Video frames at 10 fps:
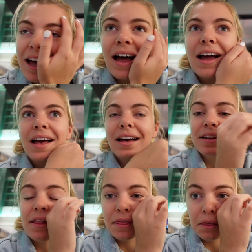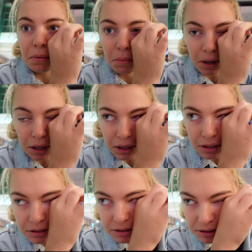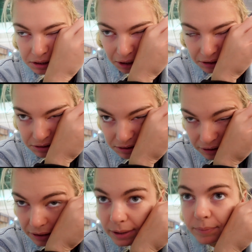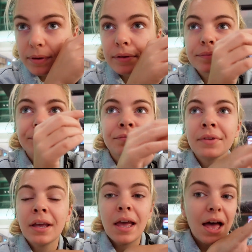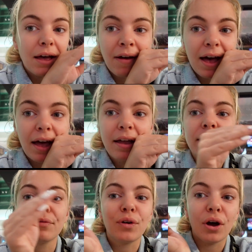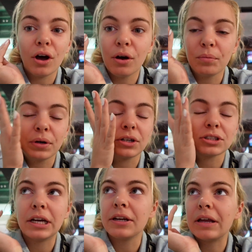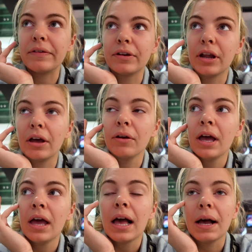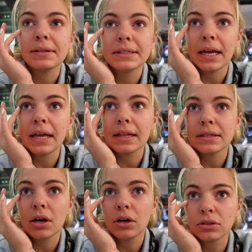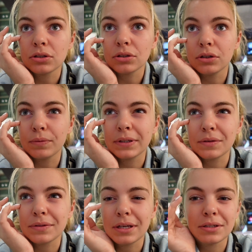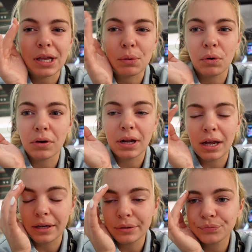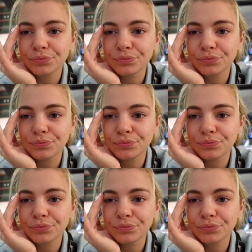I had the worst night's sleep I've had for, oh my gosh, I don't even know. I was staying at this hostel because it was just like one night